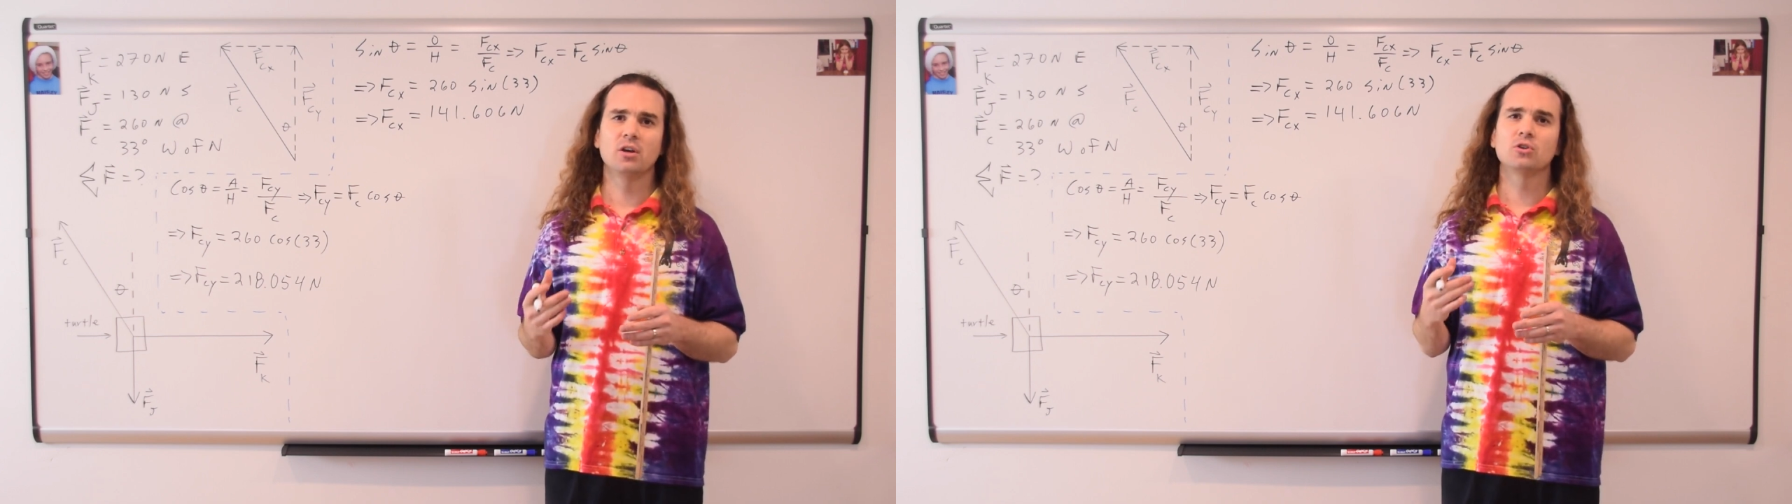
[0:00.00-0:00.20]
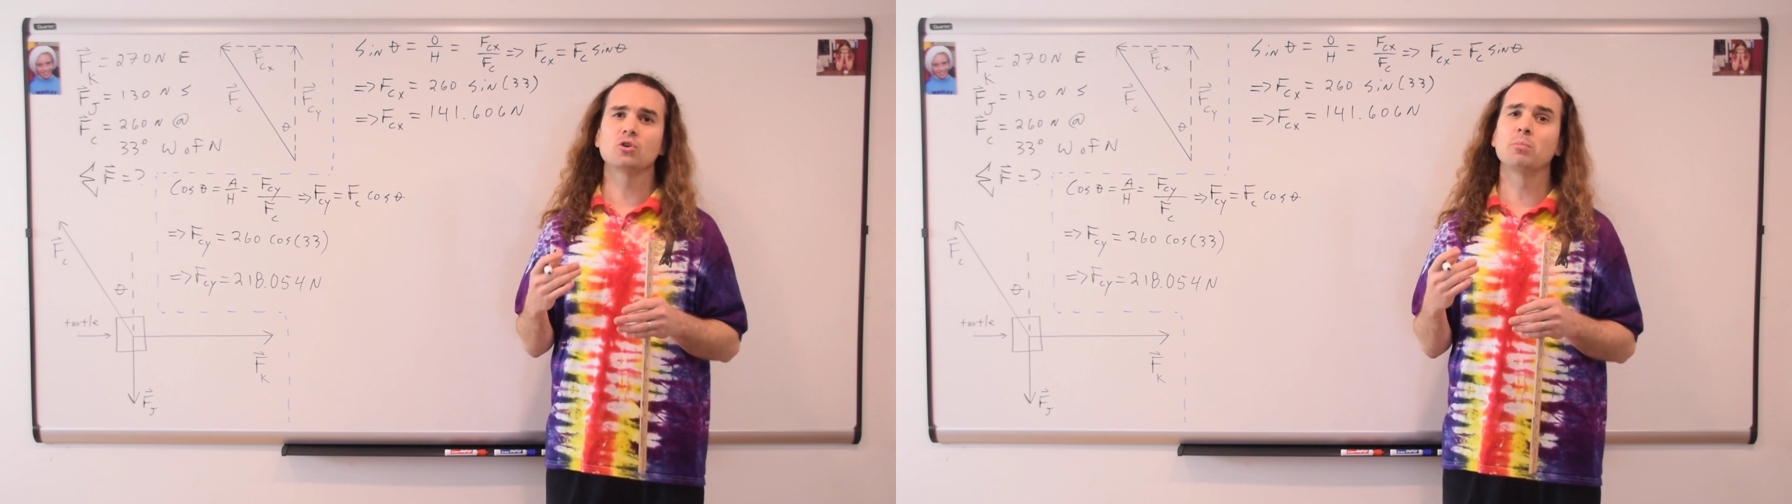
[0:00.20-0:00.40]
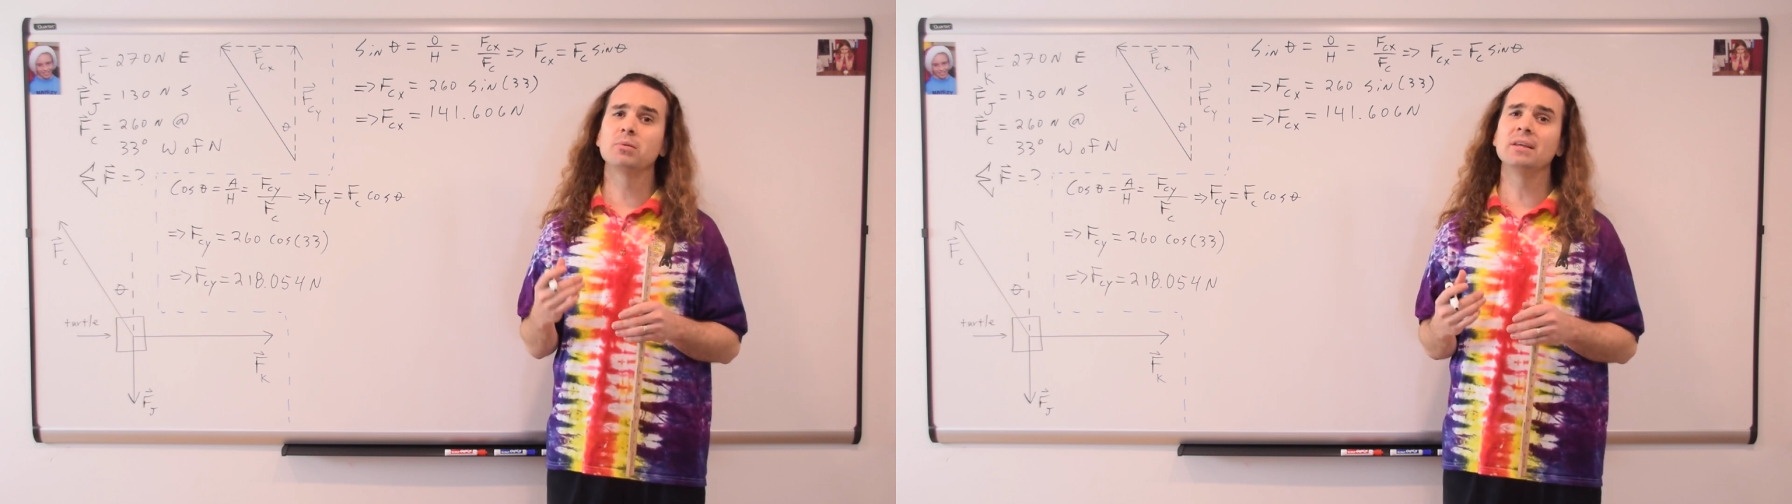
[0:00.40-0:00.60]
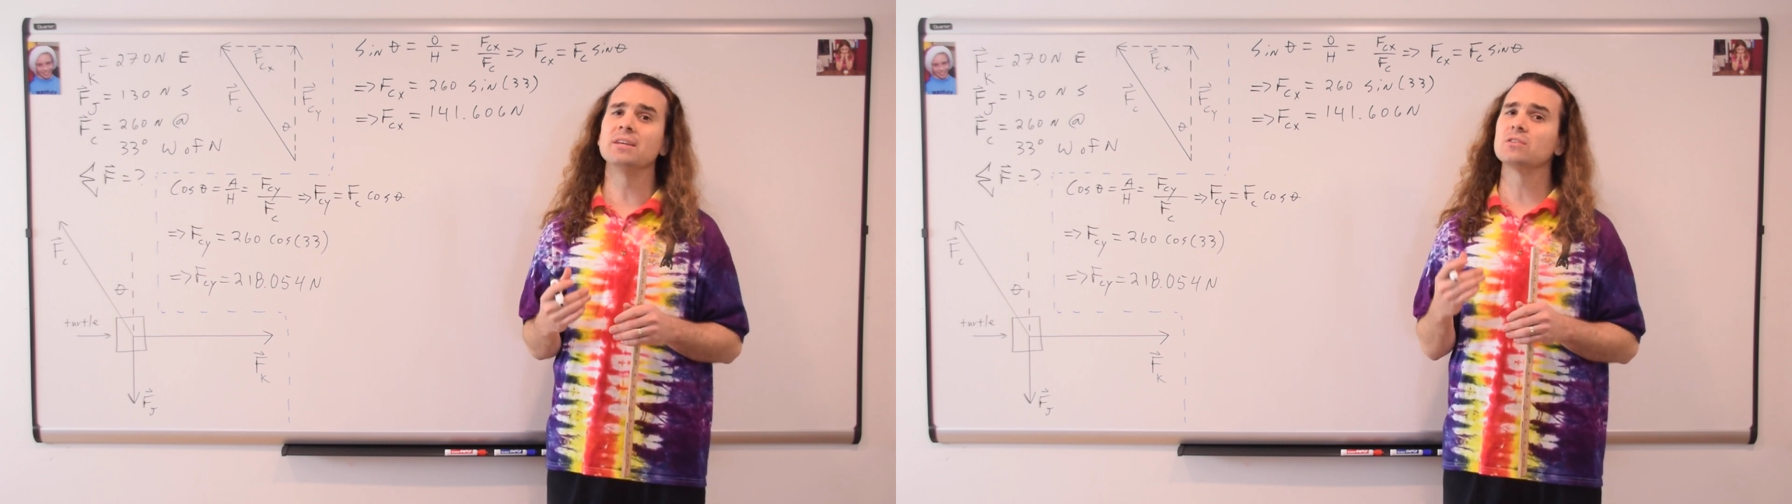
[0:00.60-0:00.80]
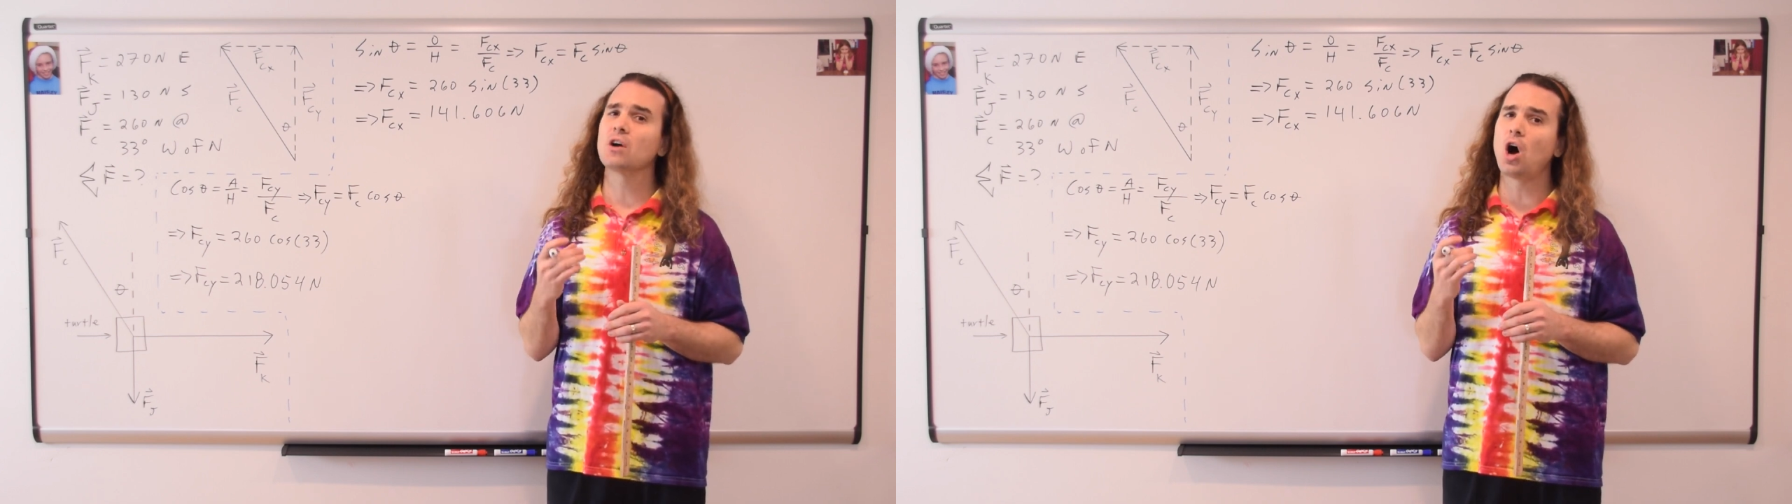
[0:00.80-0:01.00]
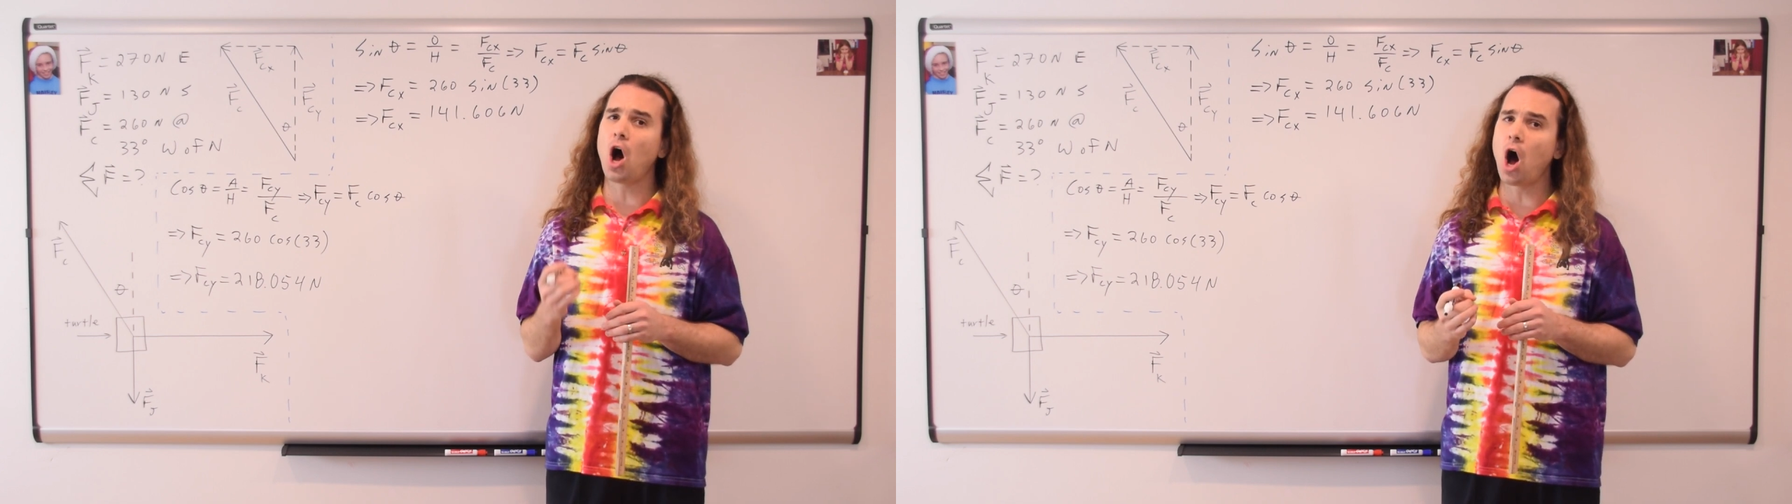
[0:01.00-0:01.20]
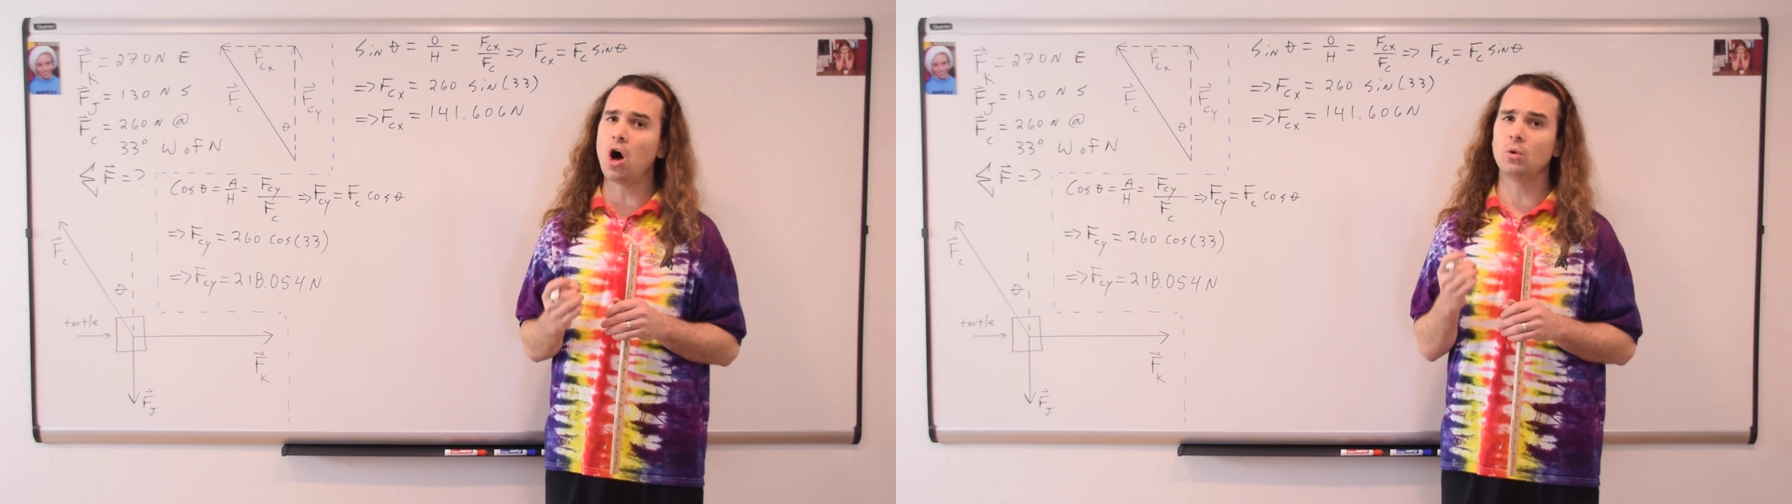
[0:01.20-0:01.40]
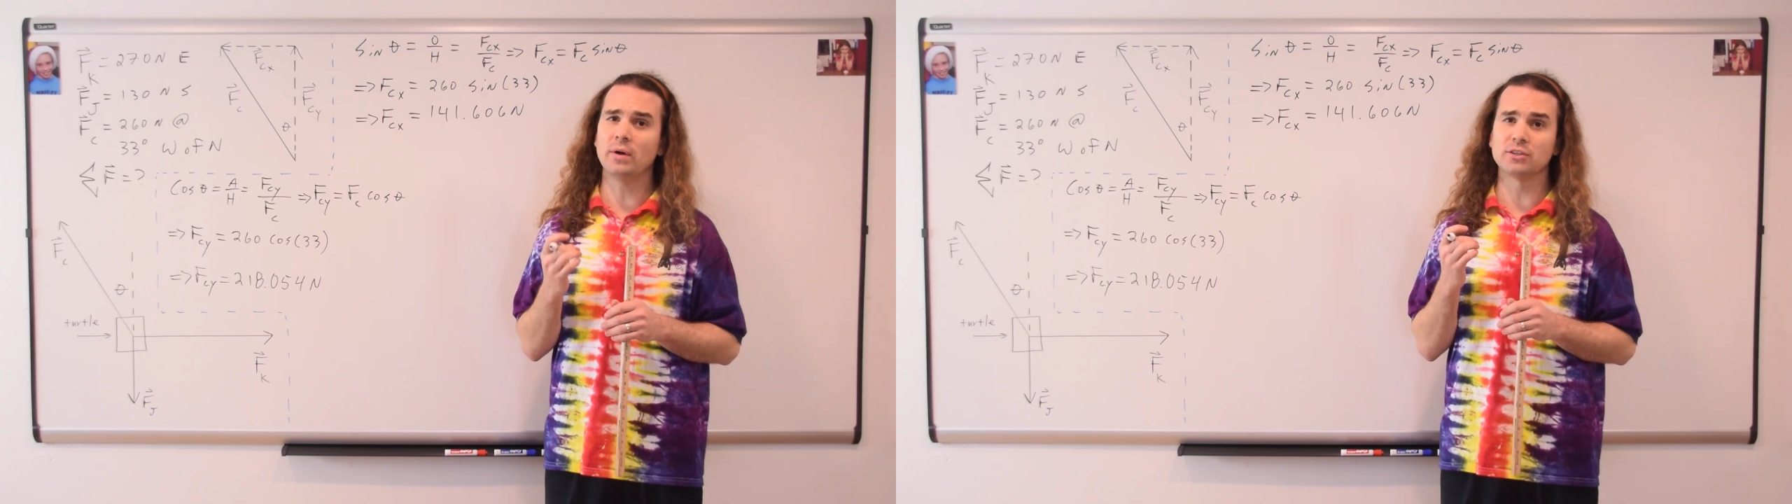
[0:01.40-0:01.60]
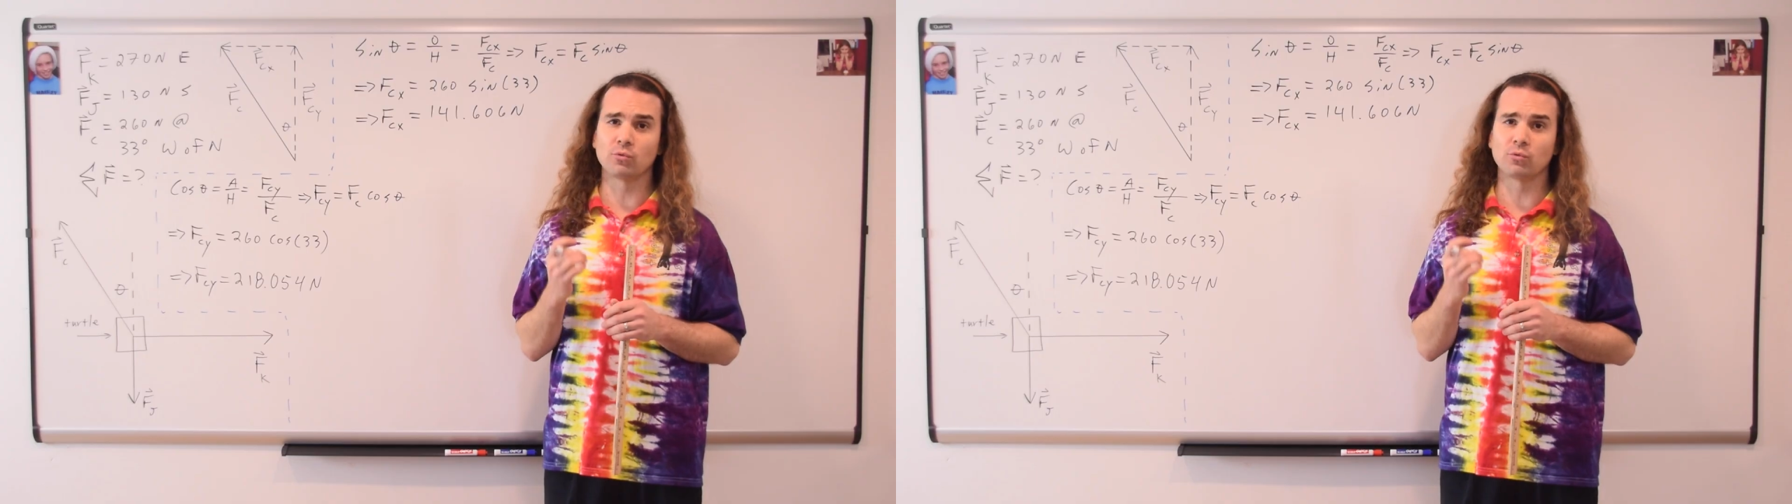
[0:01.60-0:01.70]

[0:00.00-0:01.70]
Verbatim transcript: So please, always